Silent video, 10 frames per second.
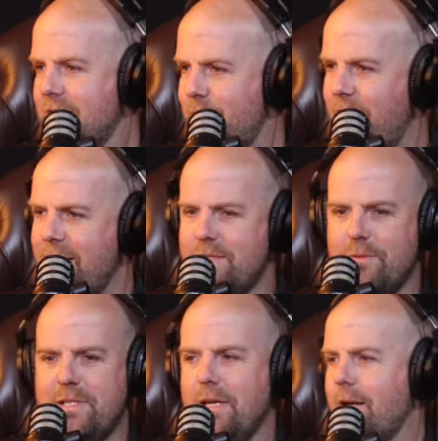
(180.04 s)
space, so
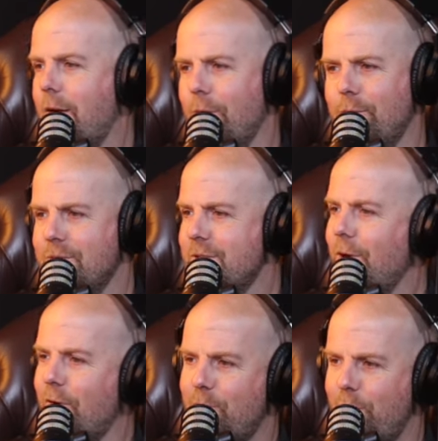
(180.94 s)
we sell clothes,
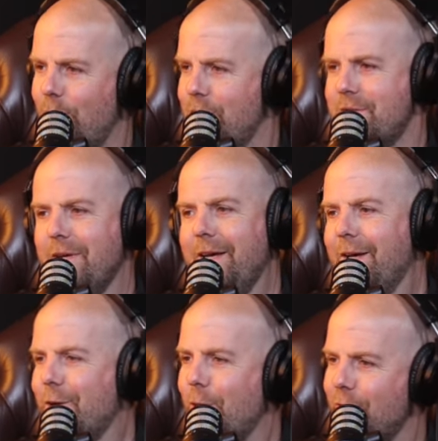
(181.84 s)
golf balls,
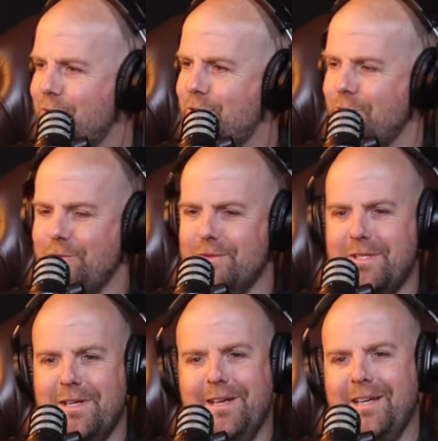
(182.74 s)
golf shoes,
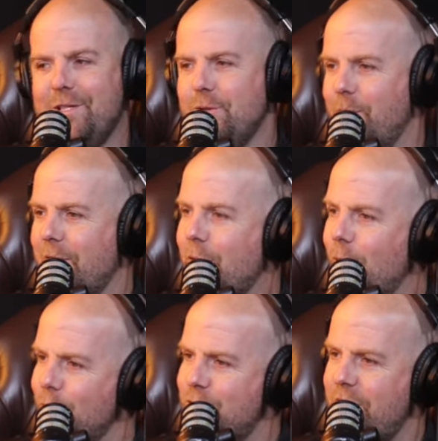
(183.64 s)
do a bit of
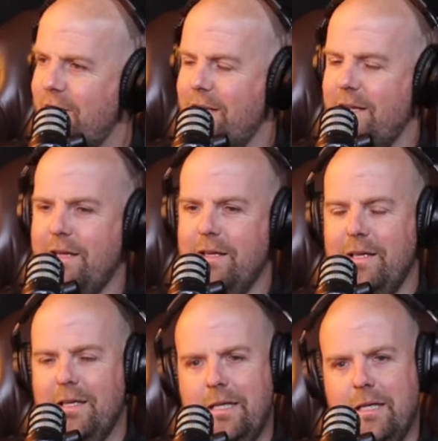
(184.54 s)
coaching.
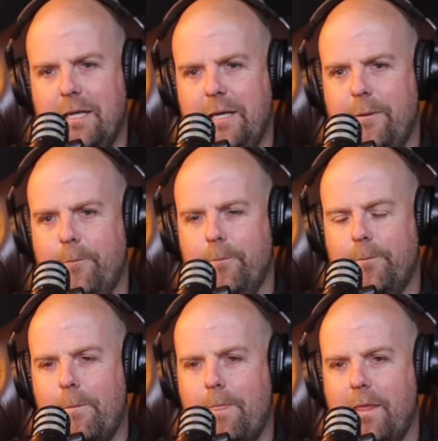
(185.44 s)
Yeah. Um,
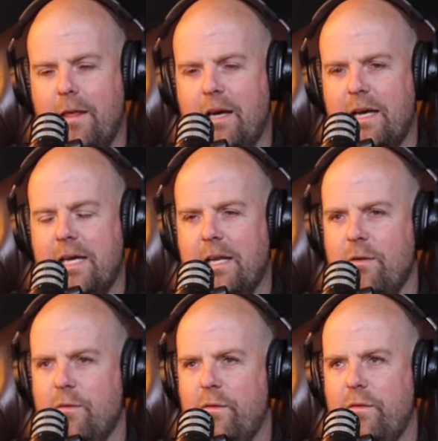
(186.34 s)
I kind
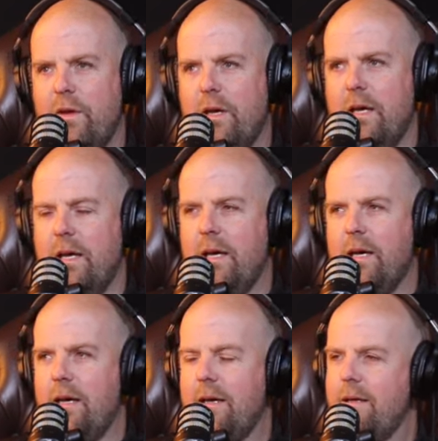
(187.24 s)
of. Uh,